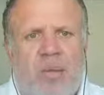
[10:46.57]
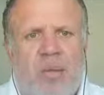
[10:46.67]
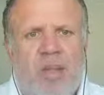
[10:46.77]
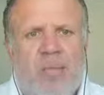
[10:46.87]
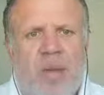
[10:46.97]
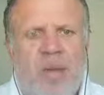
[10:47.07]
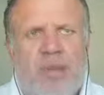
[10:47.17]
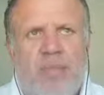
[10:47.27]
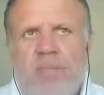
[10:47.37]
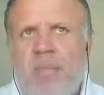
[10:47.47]
and we spent
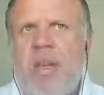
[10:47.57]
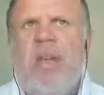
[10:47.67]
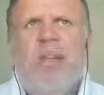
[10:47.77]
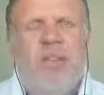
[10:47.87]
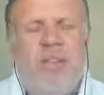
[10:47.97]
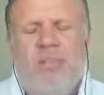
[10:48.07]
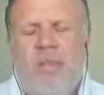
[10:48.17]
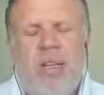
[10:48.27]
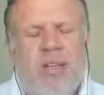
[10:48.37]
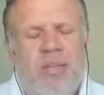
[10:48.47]
millions and
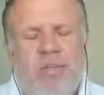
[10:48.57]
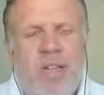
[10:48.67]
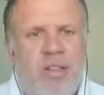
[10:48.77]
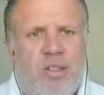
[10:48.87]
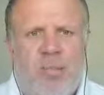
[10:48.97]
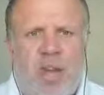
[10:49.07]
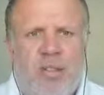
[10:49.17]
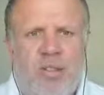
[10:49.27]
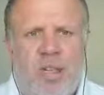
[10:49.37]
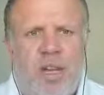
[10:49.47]
millions and millions of
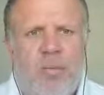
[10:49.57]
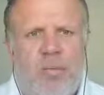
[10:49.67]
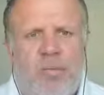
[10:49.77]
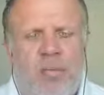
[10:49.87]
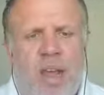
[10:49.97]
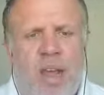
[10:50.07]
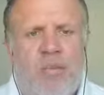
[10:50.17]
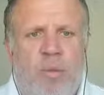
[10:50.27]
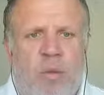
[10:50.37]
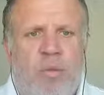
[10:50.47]
pounds telling
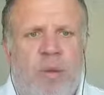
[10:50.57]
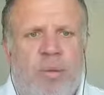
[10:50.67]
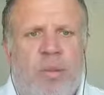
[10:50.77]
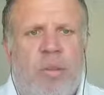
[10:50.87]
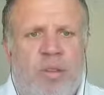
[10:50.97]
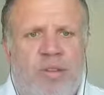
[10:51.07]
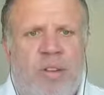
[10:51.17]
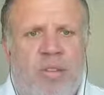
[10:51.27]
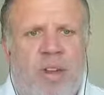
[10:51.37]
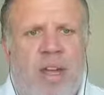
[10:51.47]
everyone we were the world's
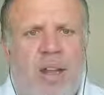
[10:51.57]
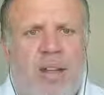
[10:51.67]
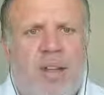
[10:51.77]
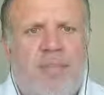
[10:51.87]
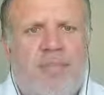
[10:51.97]
favourite airline.